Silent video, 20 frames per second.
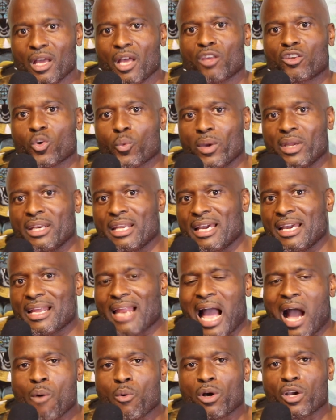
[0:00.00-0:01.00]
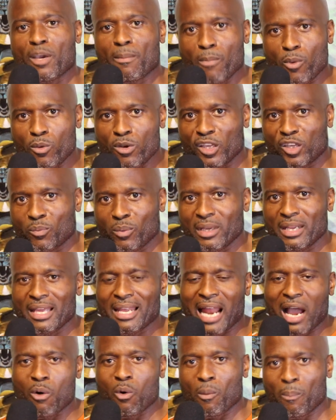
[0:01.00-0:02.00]
So we need our community, we
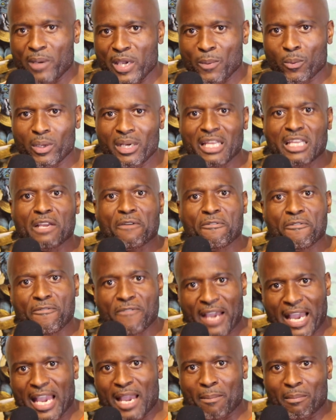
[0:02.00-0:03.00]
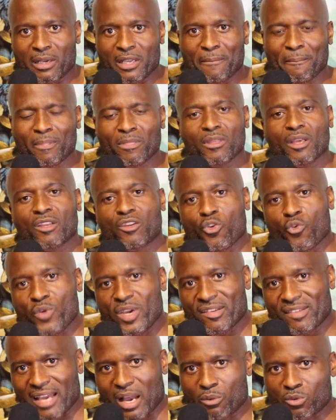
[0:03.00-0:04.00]
need our people, we need the family to
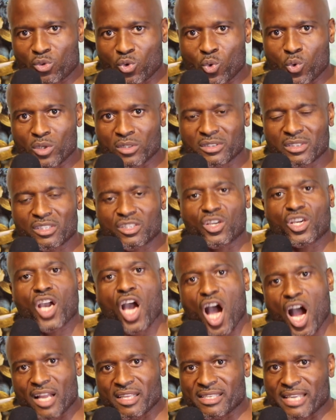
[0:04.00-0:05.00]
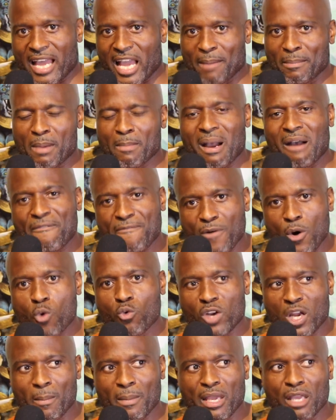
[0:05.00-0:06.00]
reach out to us, to contact me. My
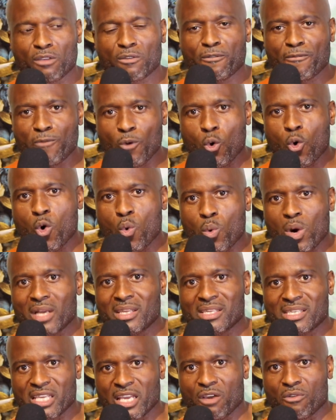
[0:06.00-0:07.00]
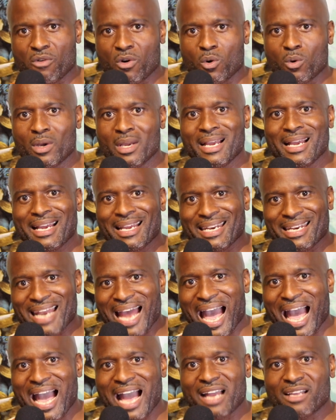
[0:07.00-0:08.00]
phone number is
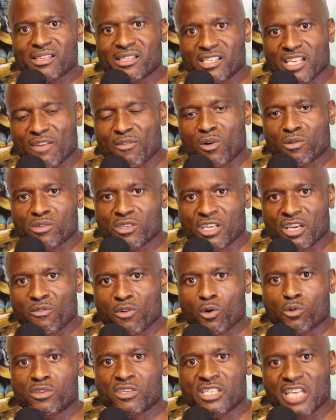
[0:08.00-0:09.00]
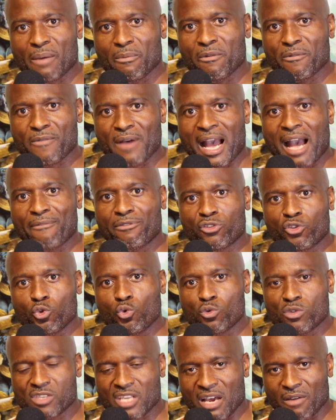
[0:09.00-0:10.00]

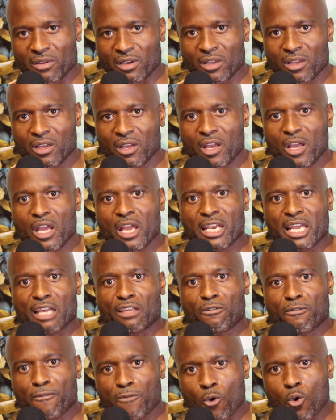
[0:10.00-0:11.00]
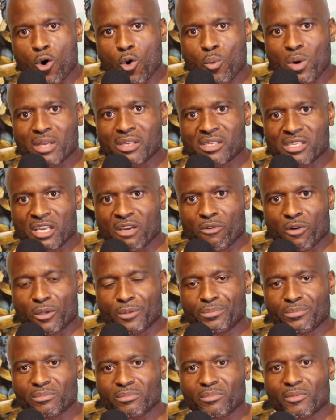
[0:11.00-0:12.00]
410-900-7527. That's
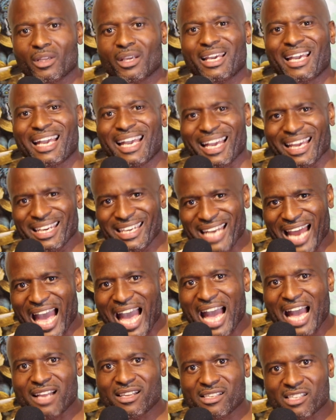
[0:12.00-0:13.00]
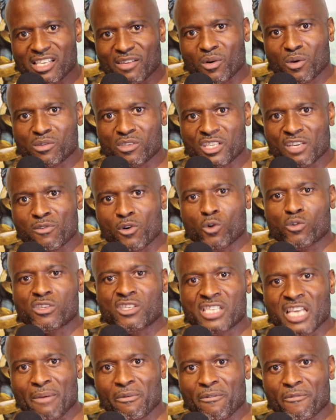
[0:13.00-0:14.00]

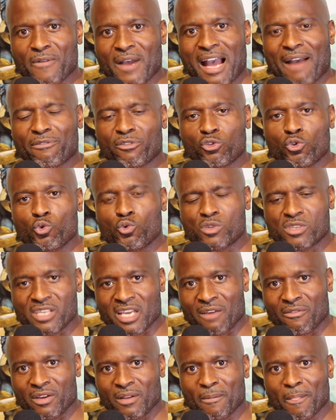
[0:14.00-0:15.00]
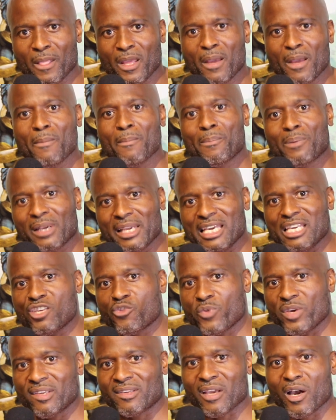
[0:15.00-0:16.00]
410-900-7527.
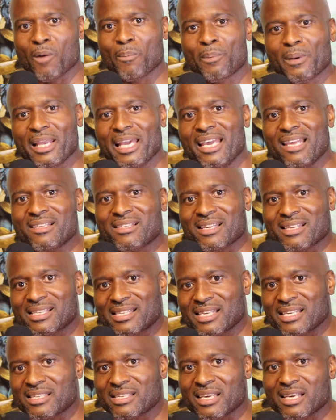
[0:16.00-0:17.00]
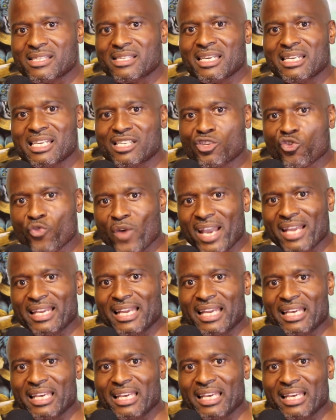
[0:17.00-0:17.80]
Please reach out. Please assist us in this great